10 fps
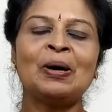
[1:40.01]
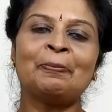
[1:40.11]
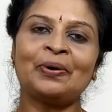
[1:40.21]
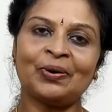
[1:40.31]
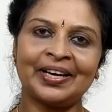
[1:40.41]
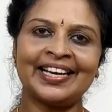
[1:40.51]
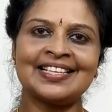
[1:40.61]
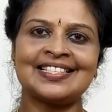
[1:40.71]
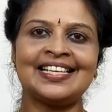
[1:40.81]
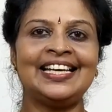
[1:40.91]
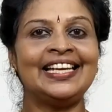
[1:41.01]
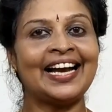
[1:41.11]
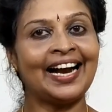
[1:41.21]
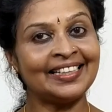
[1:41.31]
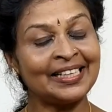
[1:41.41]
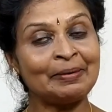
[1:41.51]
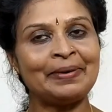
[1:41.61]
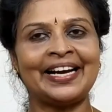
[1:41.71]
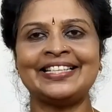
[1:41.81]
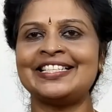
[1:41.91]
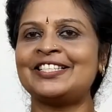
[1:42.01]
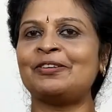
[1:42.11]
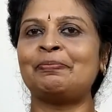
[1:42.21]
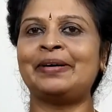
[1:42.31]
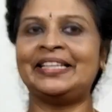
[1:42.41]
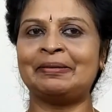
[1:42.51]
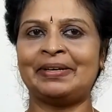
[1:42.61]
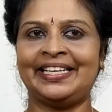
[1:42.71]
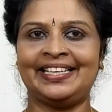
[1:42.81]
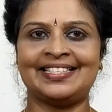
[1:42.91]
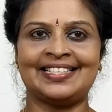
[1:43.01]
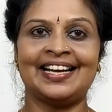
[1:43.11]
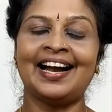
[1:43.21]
progress in other branches of mathematics,